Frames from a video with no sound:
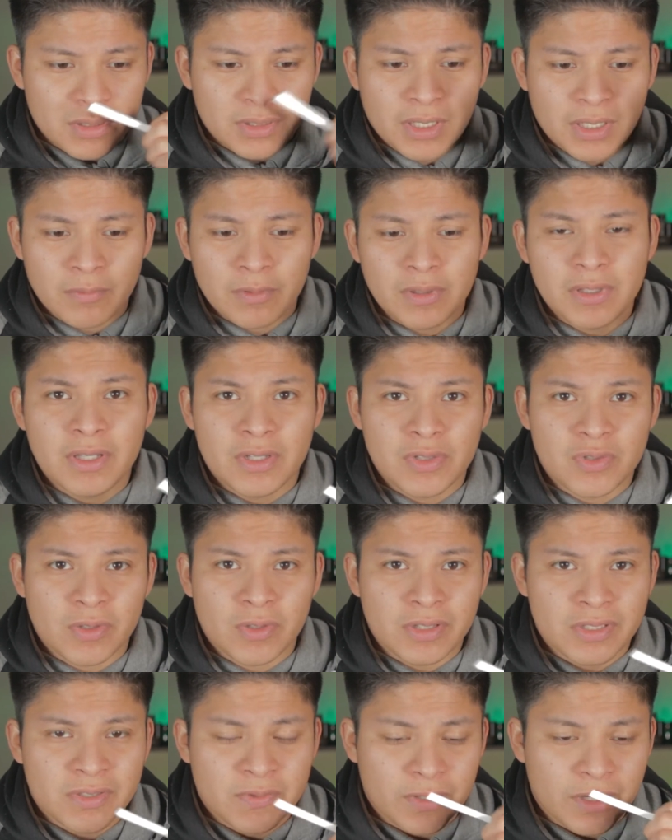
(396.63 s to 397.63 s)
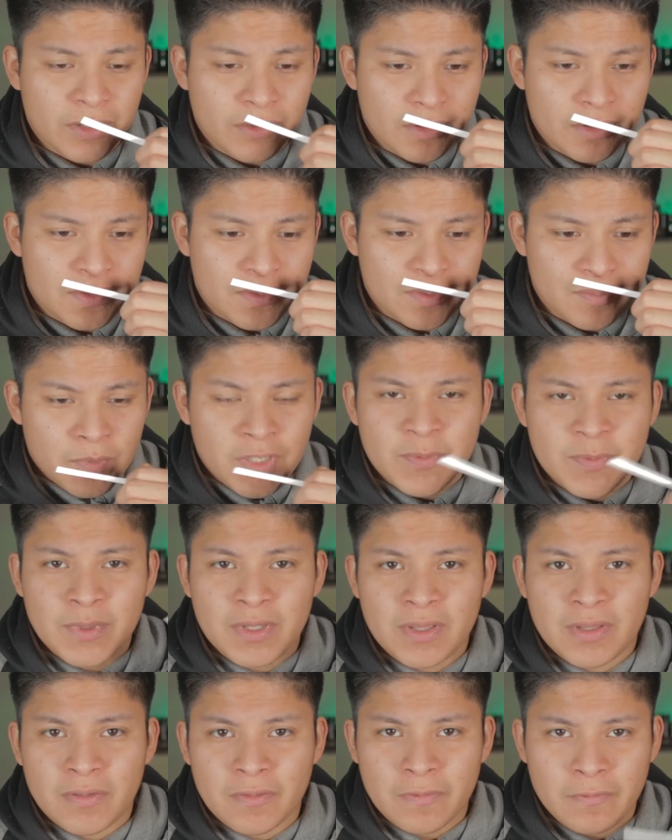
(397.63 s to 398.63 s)
I really enjoy this fragrance. Must
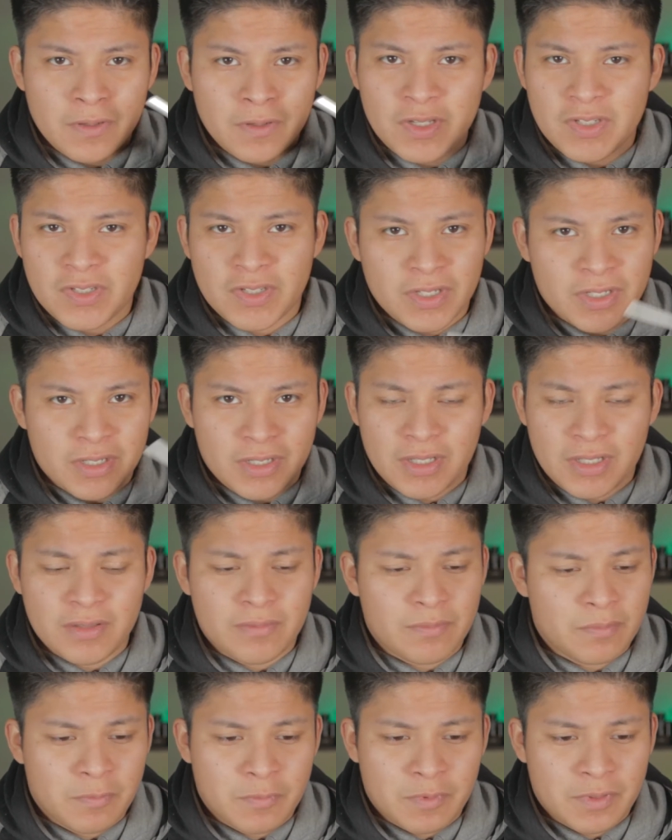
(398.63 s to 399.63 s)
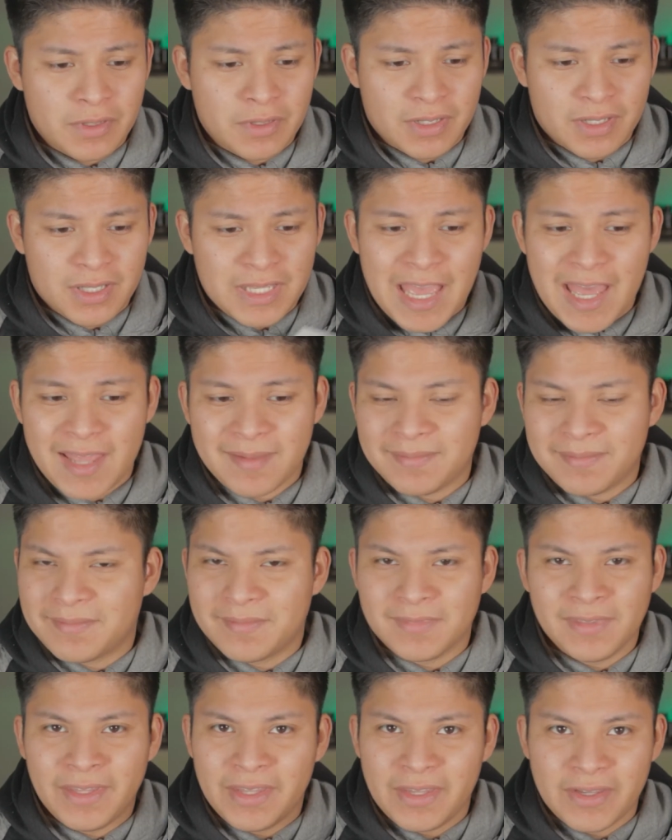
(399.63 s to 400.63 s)
be the freesia and the
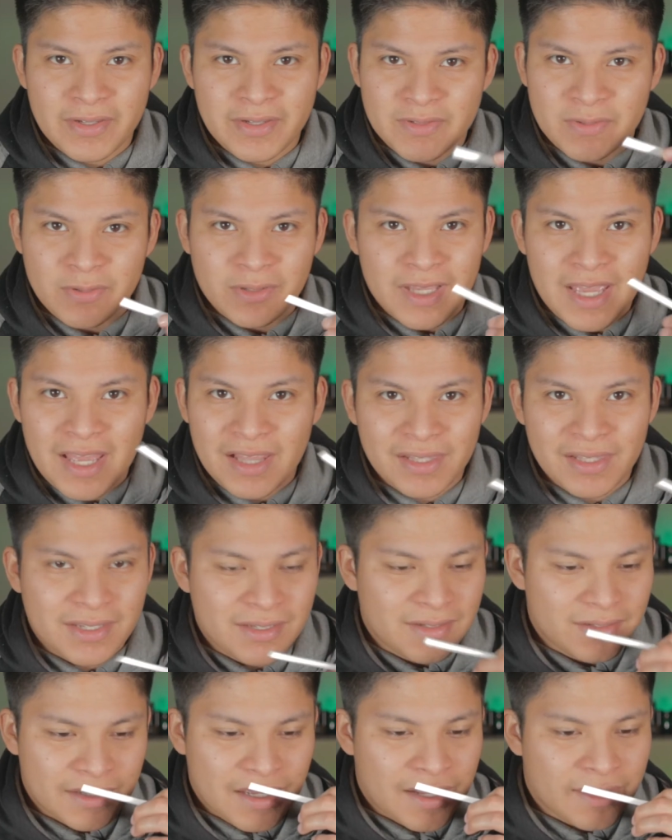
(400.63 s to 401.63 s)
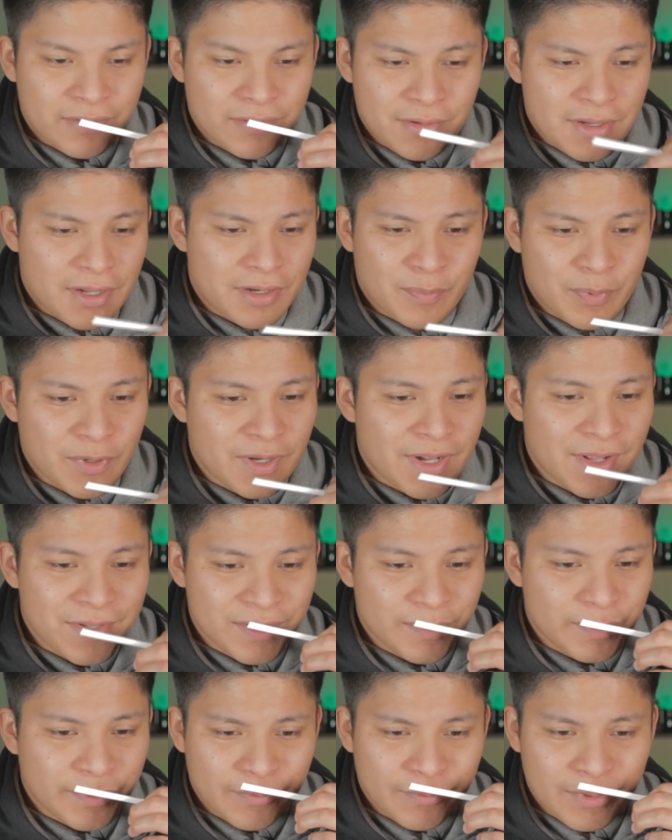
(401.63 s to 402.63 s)
cattleyas or cattleya. I don't know how to pronounce
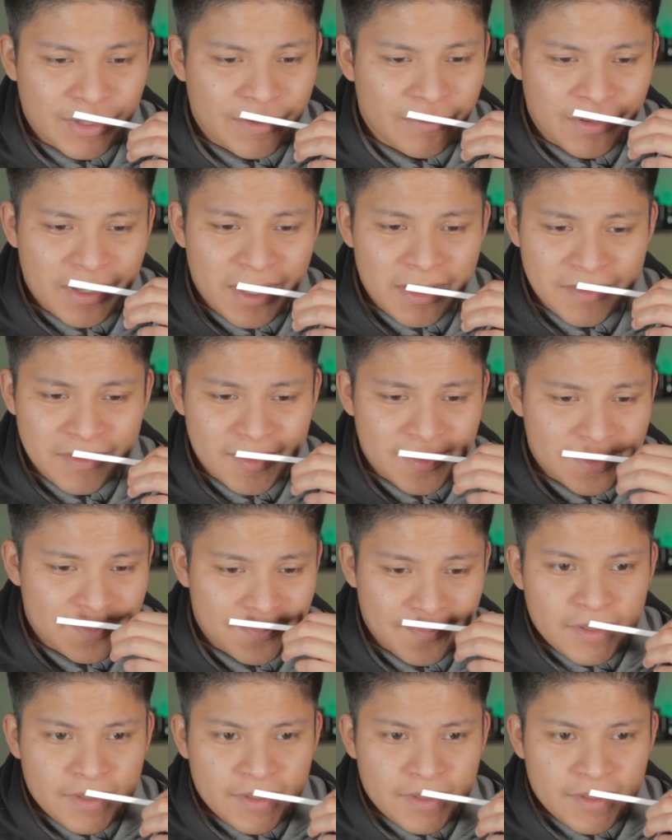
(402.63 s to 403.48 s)
it, but whatever that is.